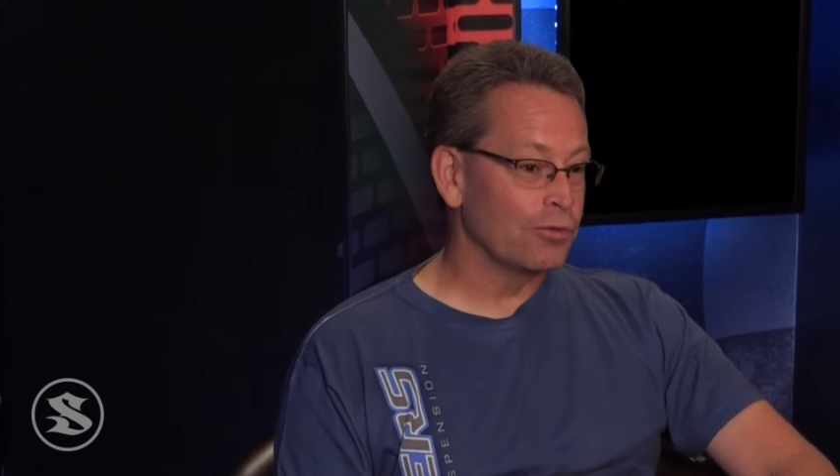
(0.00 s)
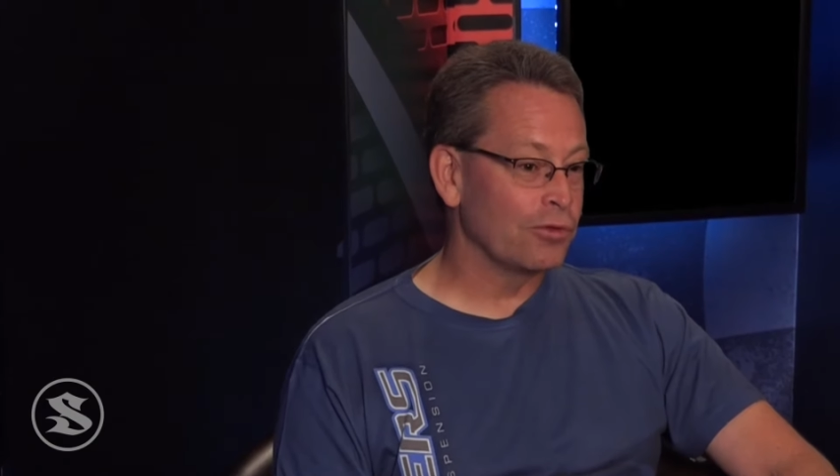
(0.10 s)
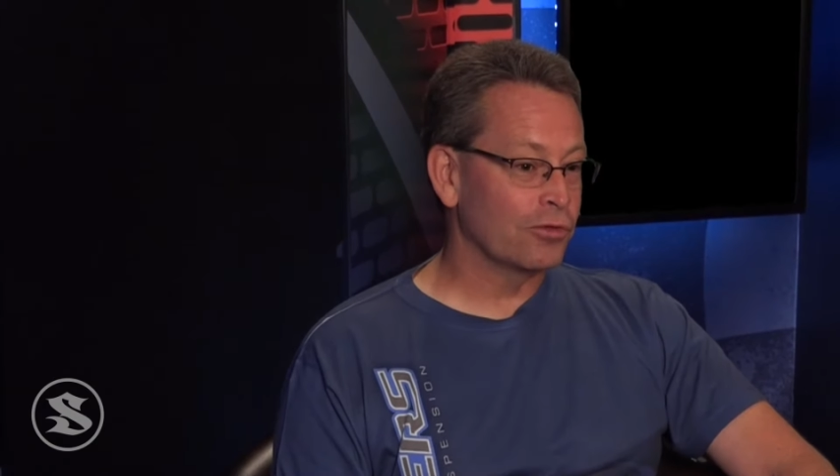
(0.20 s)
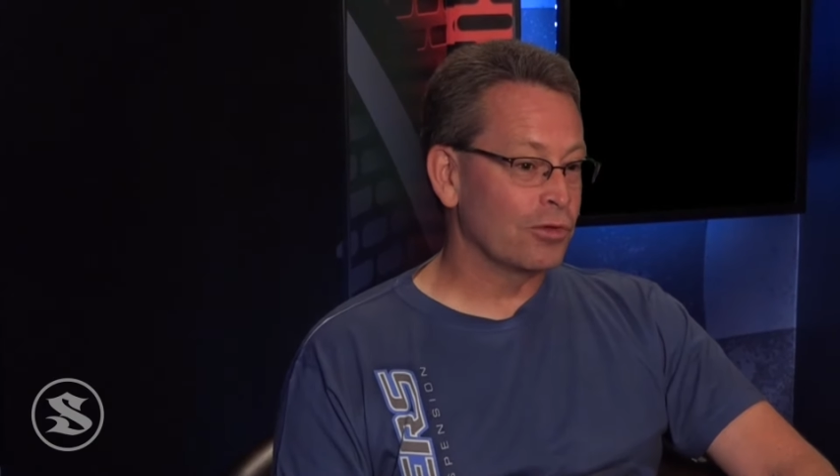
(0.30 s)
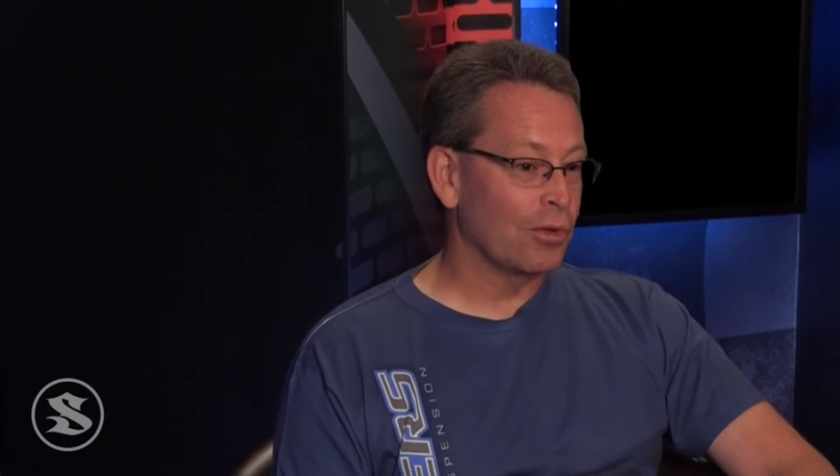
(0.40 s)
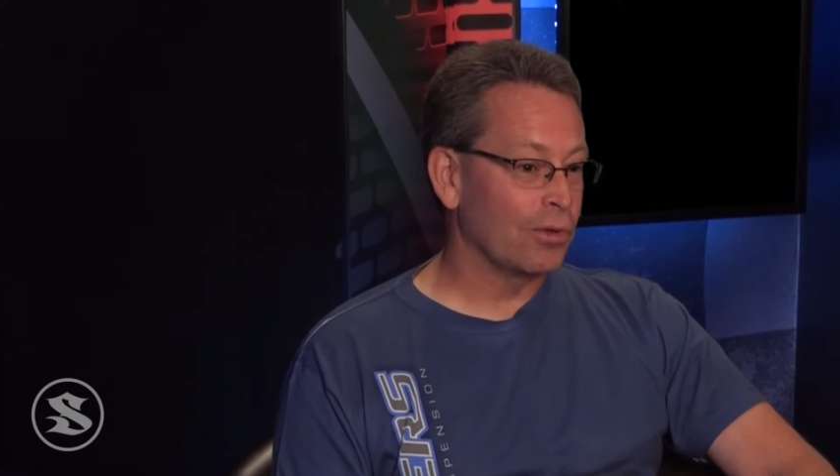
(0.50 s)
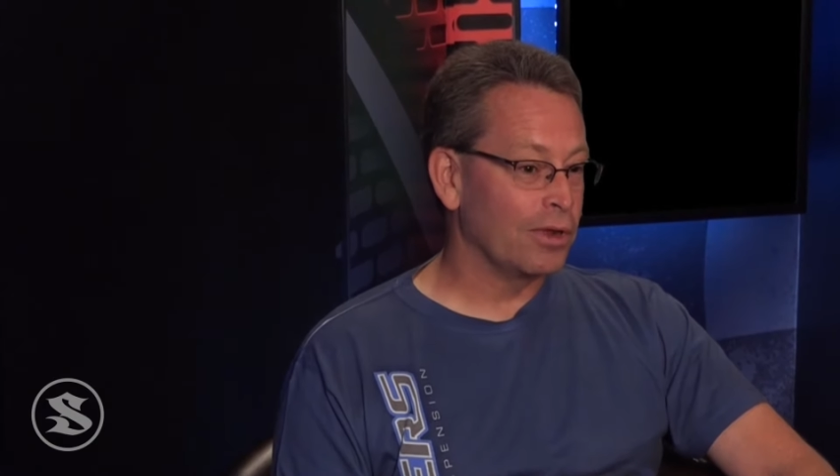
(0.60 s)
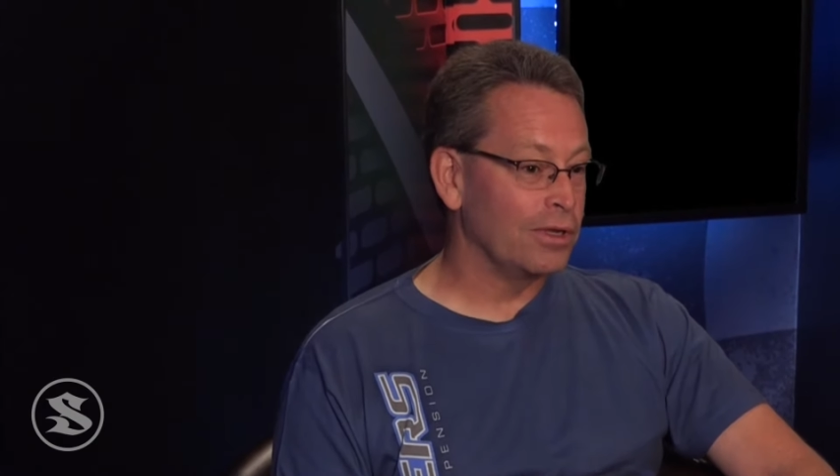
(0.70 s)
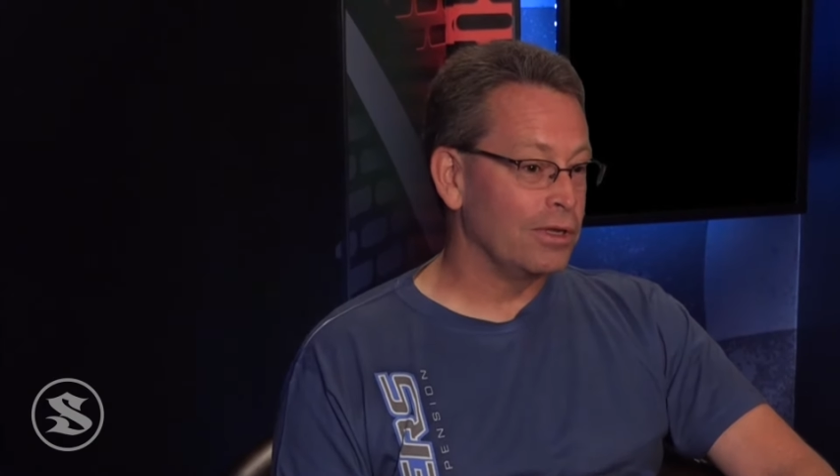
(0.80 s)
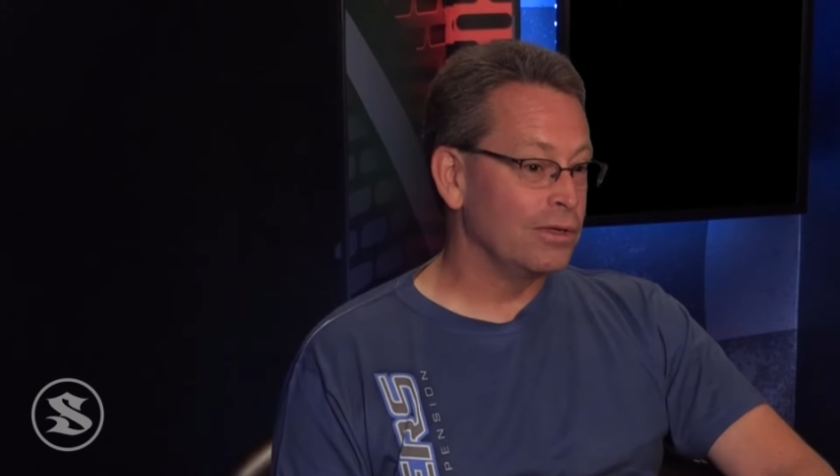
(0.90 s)

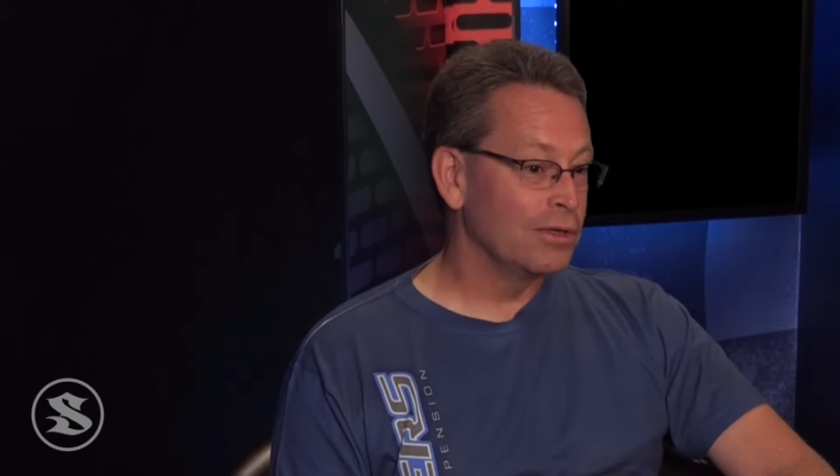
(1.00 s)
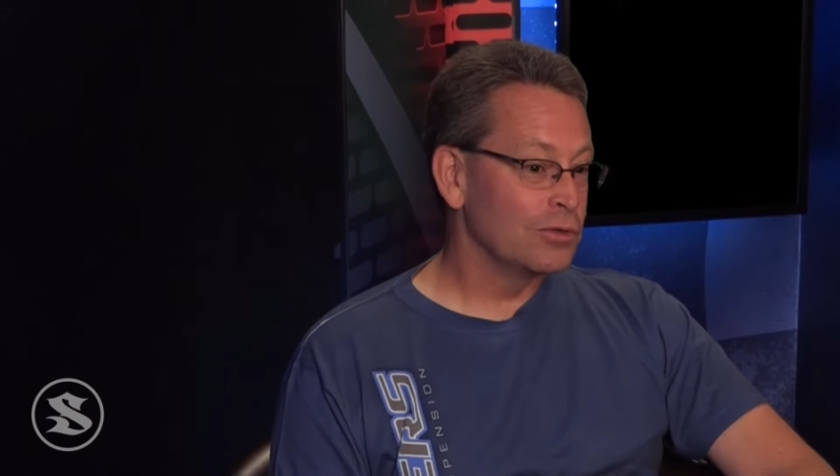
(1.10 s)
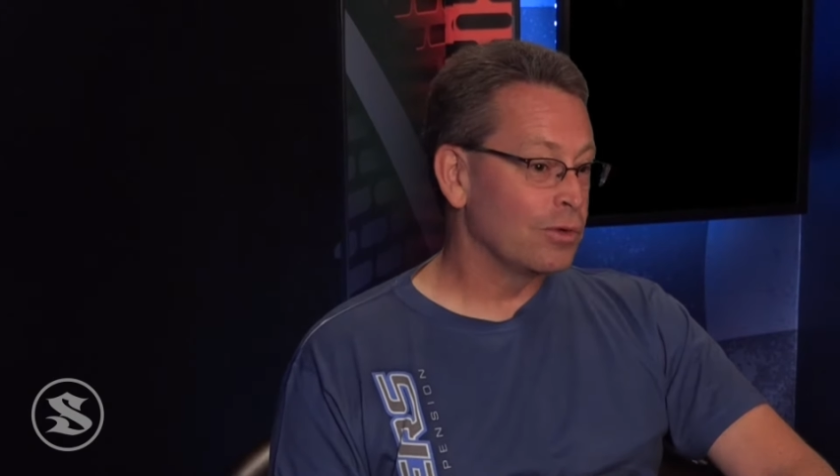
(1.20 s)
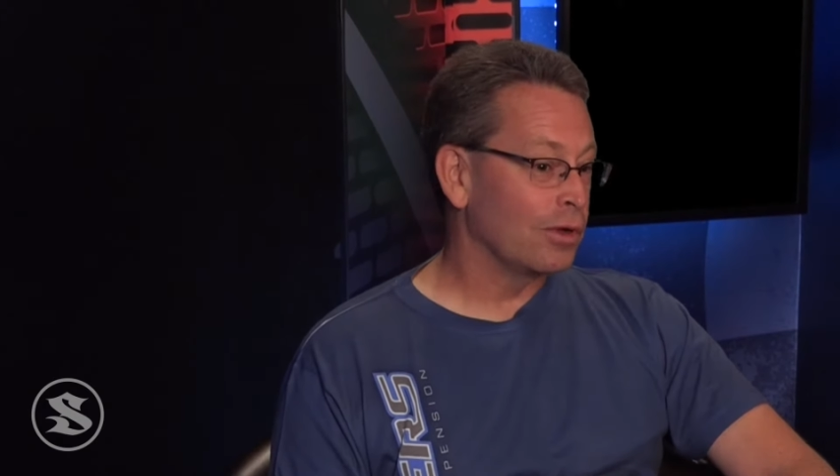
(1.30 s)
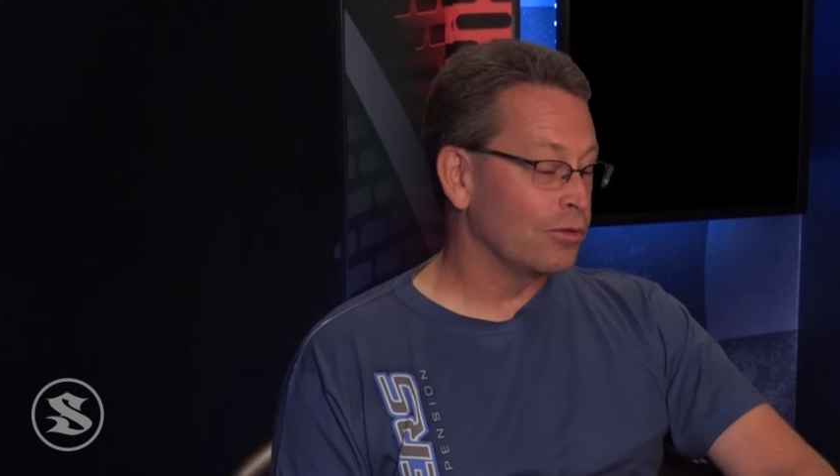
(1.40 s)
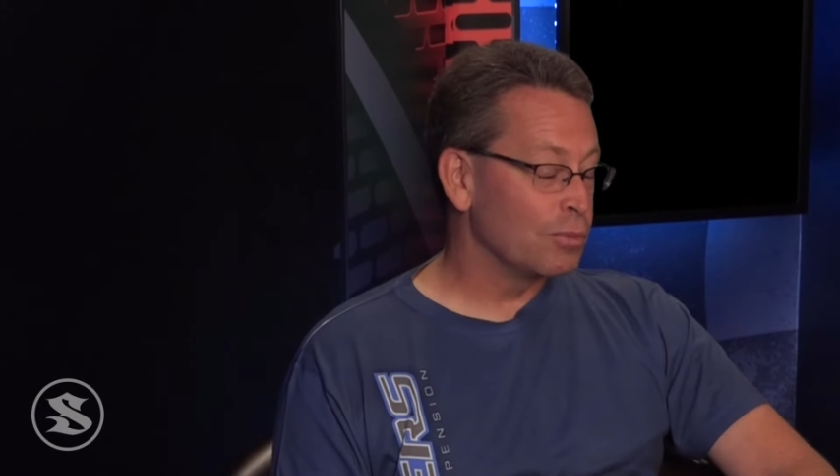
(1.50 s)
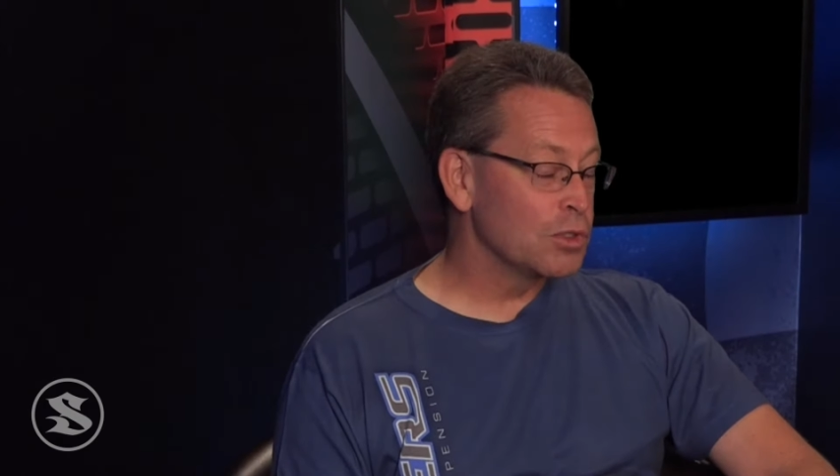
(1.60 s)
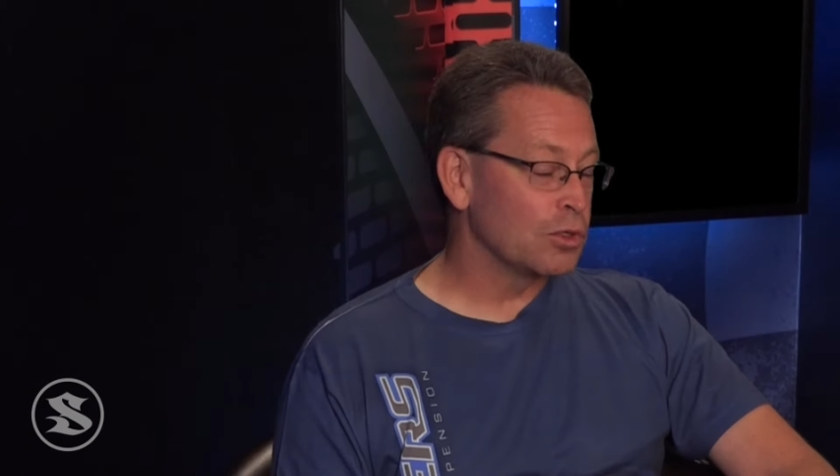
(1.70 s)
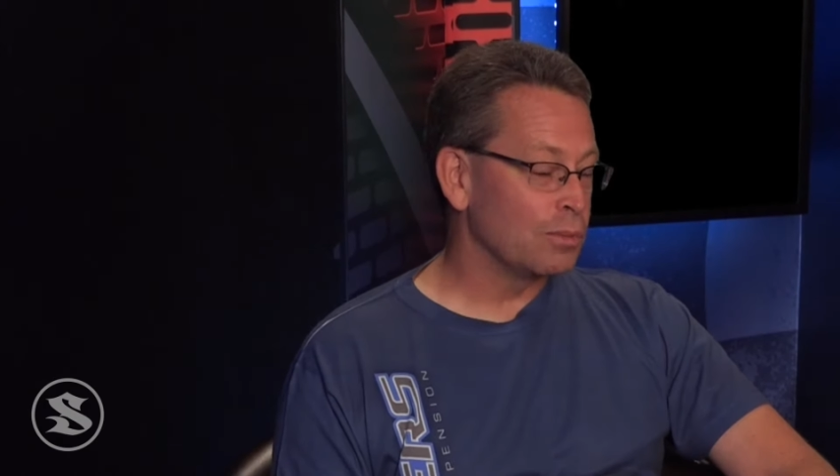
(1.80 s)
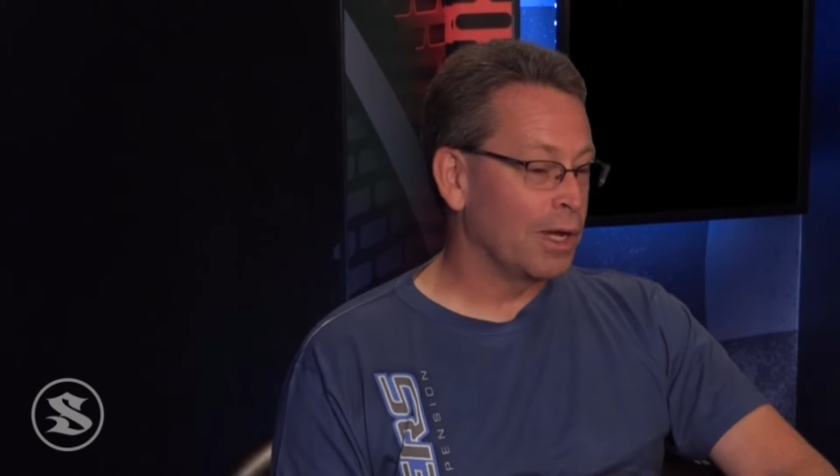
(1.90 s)
6R80
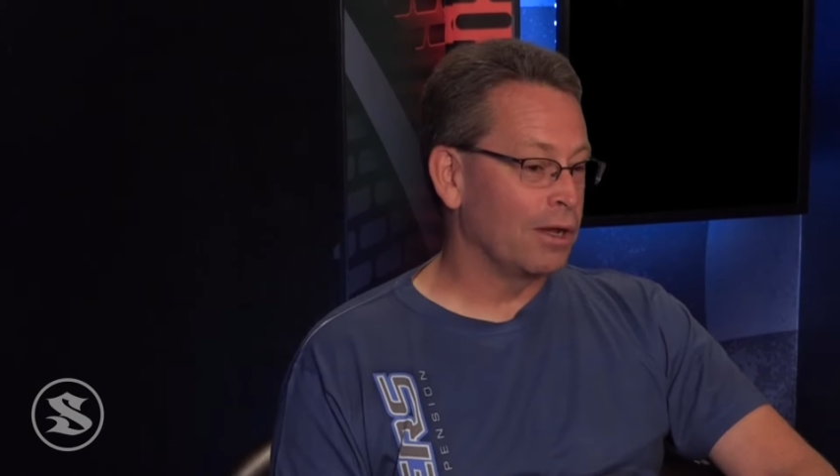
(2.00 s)
transmission